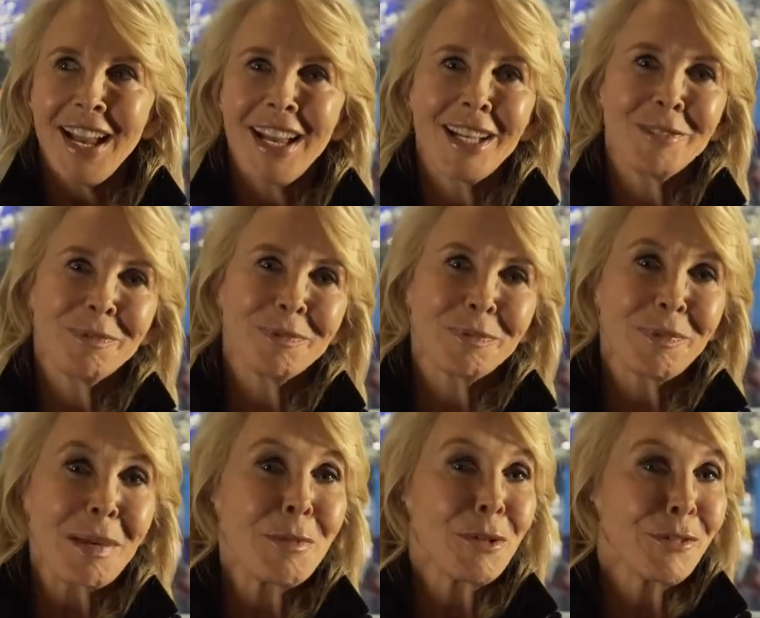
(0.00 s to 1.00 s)

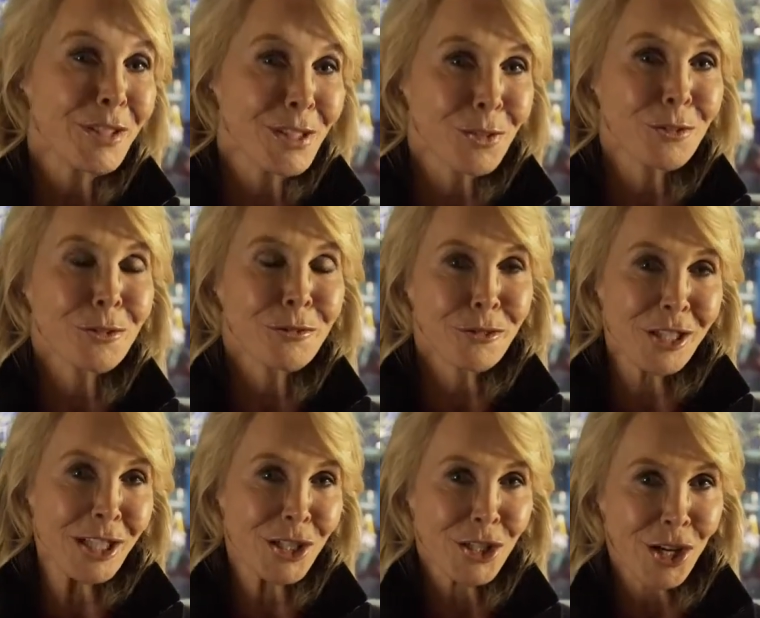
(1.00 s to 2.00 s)
My movie is called
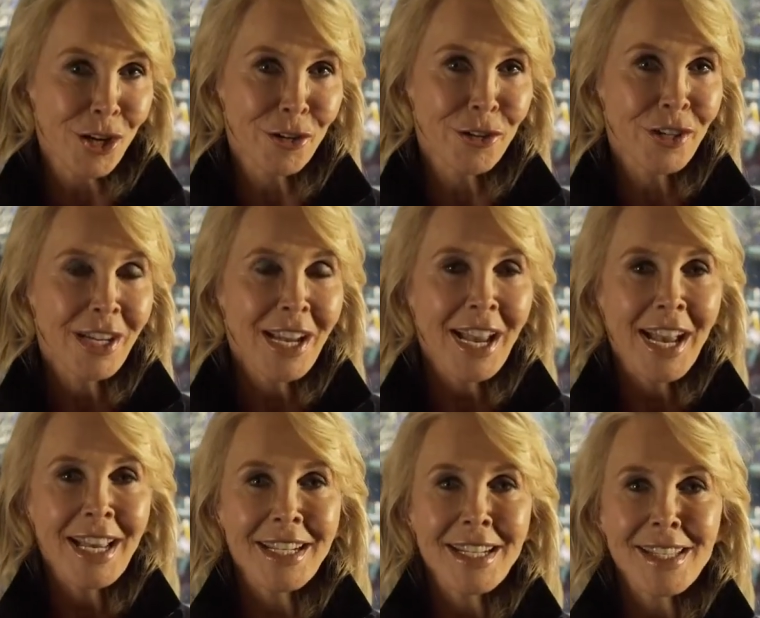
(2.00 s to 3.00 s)
Freak Show,
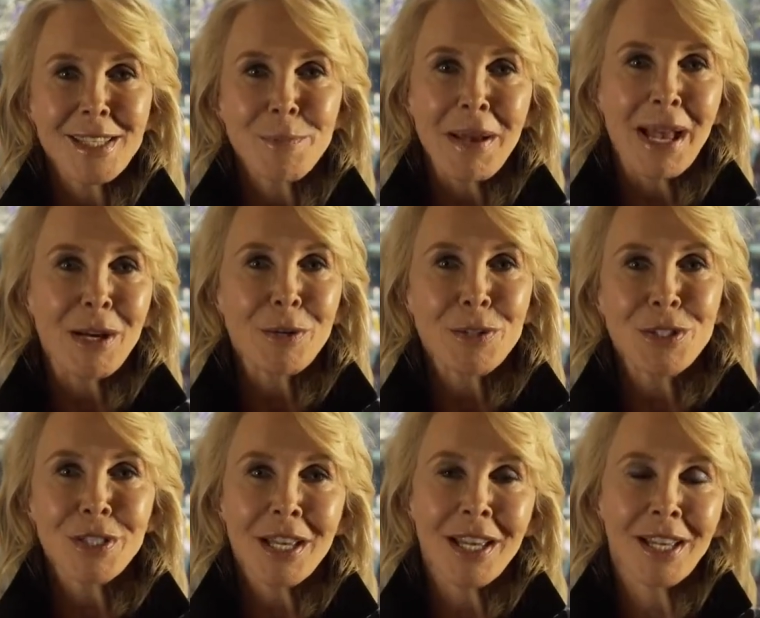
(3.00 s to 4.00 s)
and it's
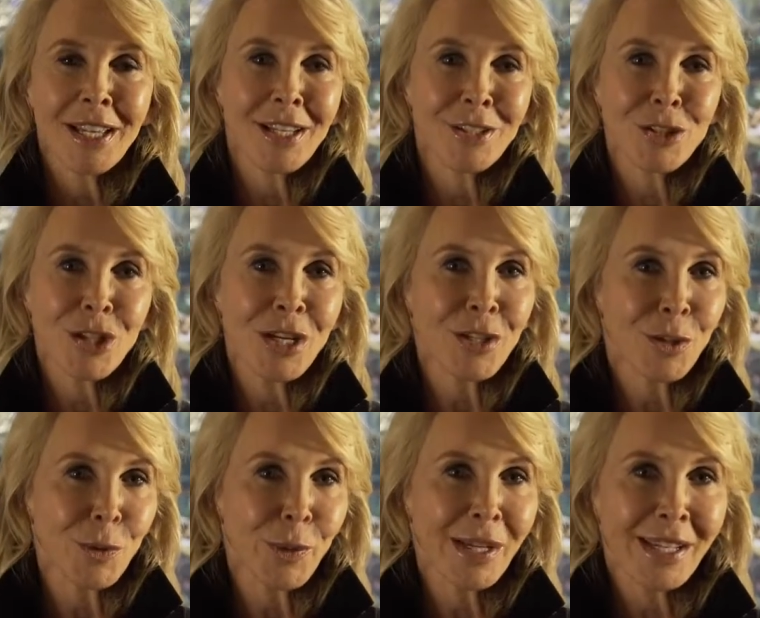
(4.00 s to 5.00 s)
about a
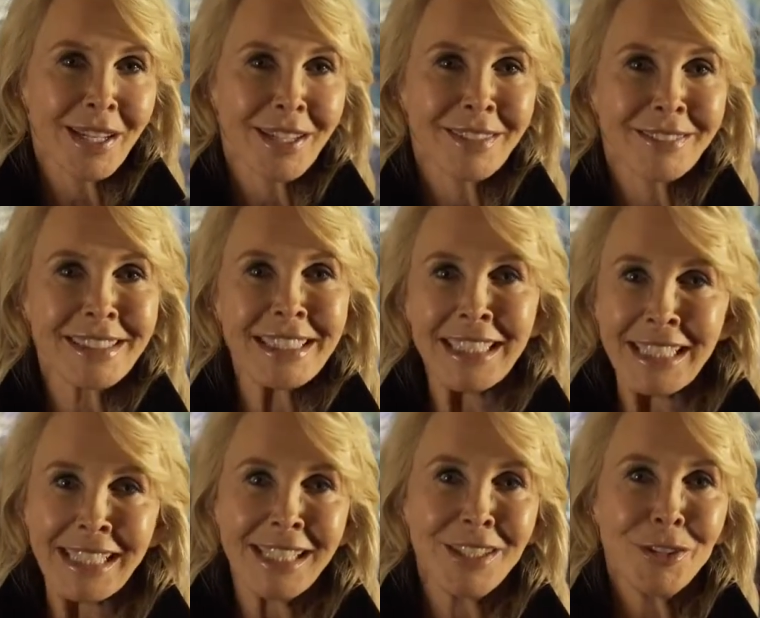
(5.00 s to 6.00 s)
genderqueer
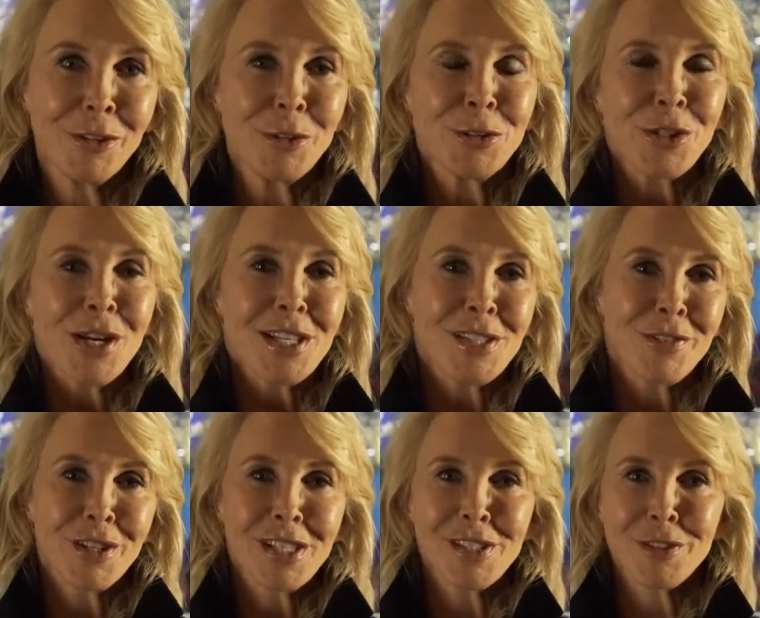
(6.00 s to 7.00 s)
teen who
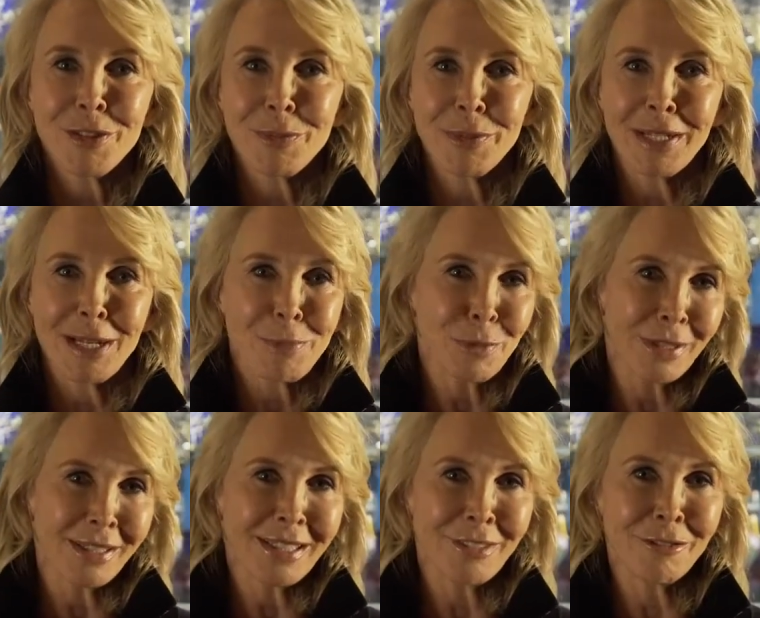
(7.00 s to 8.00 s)
transfers from a
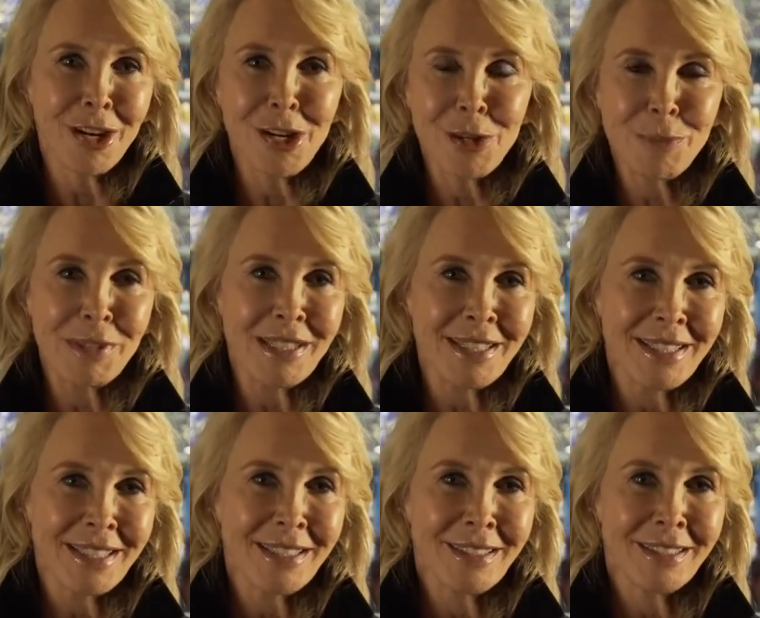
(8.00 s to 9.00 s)
liberal
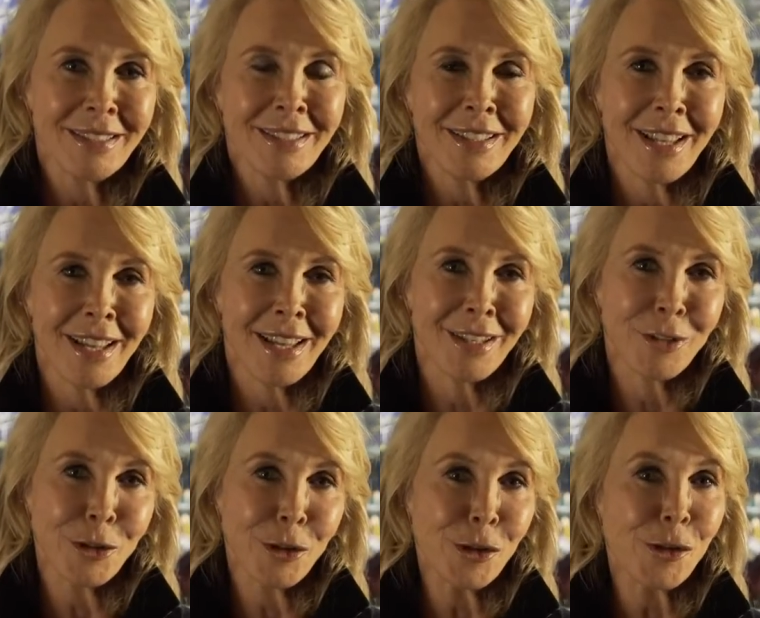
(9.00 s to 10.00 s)
environment in
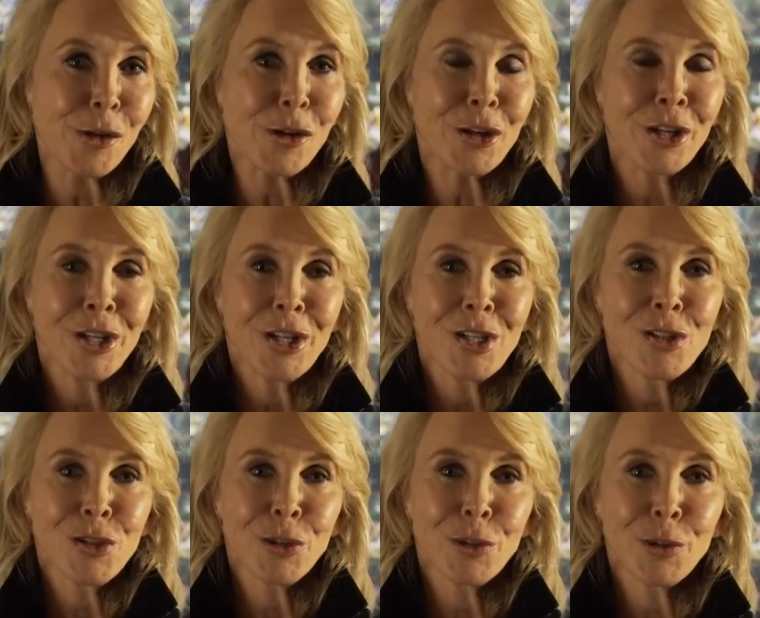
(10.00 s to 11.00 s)
New York
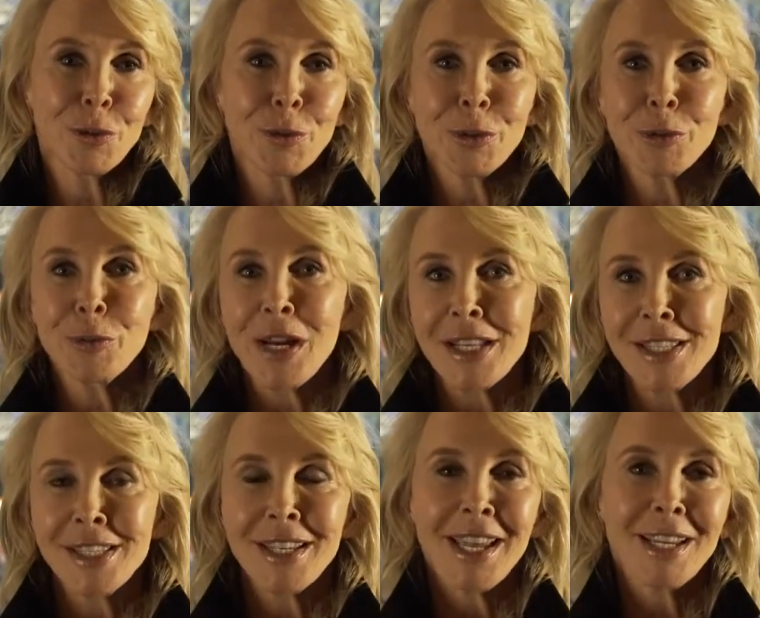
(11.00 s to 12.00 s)
to a red
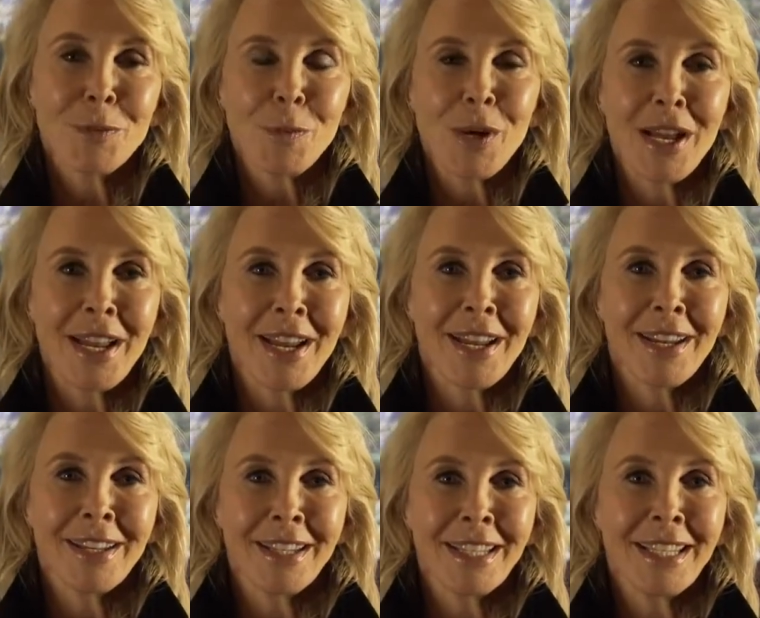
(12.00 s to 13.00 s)
state
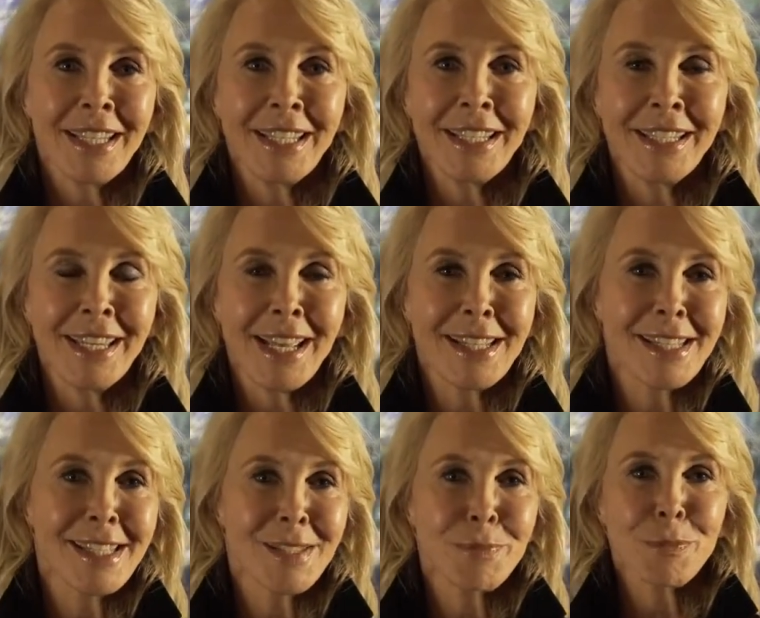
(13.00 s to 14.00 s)
where he
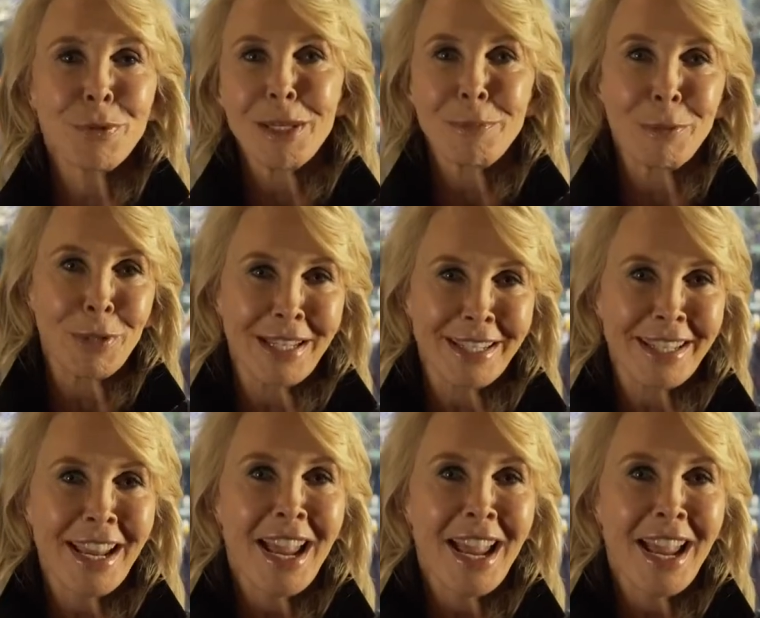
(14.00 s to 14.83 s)
gets pretty bullied.